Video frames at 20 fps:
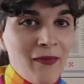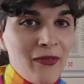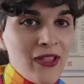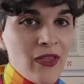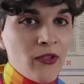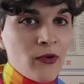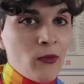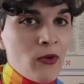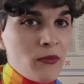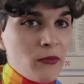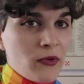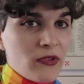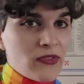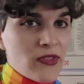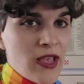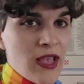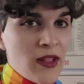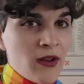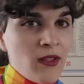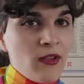The other one
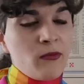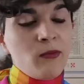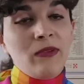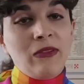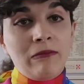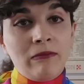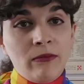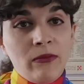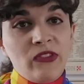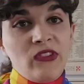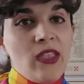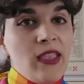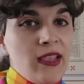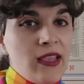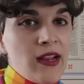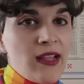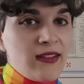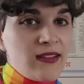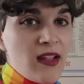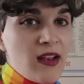was that
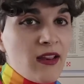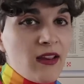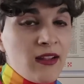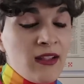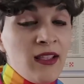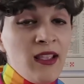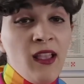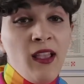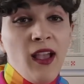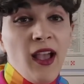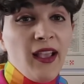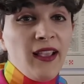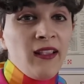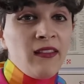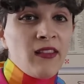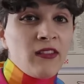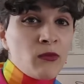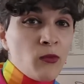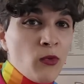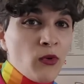mistaken identity. I
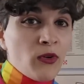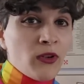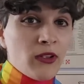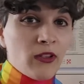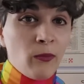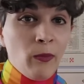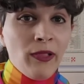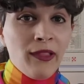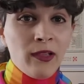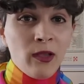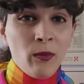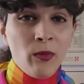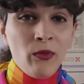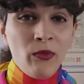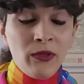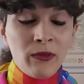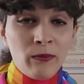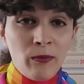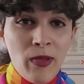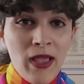guess that's more
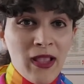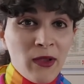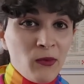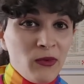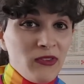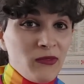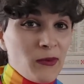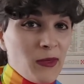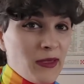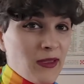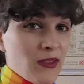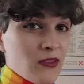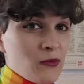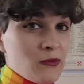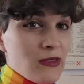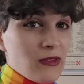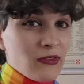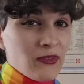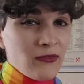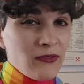applicable in penguins
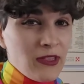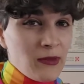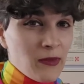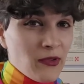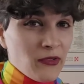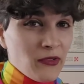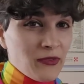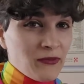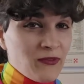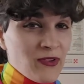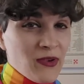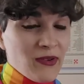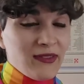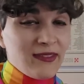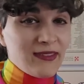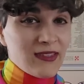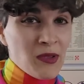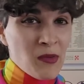because males and females look very